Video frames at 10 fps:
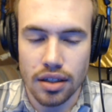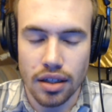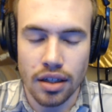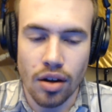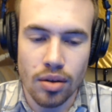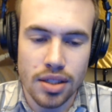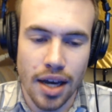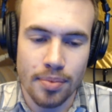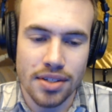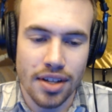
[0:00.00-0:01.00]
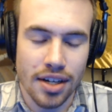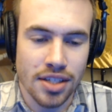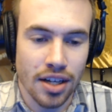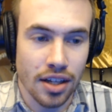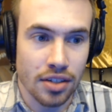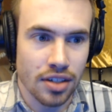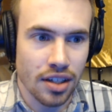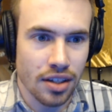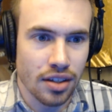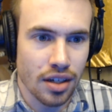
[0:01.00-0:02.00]
It always happens that I take like
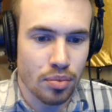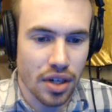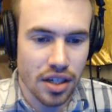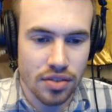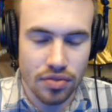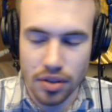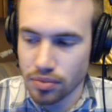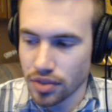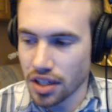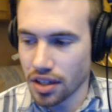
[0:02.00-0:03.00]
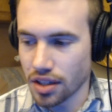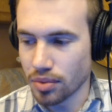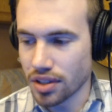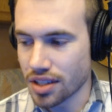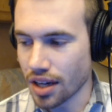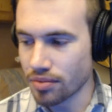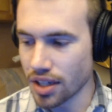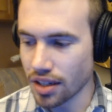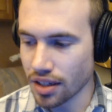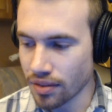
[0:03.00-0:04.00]
really long breaks from reading the books that I'm
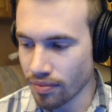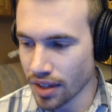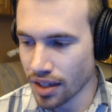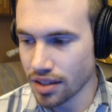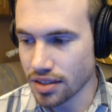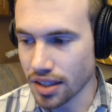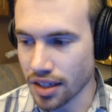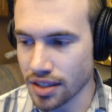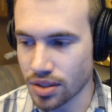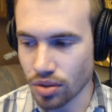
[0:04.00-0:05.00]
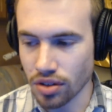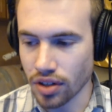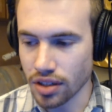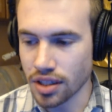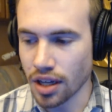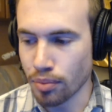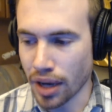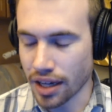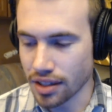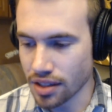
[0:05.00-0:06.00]
reading. So then it's sort of hard to get
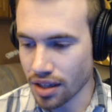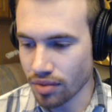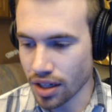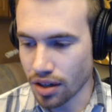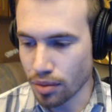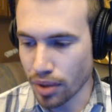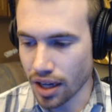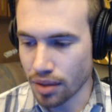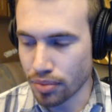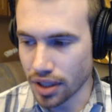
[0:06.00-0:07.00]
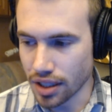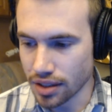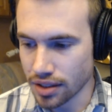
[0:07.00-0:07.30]
back into them when I go back, but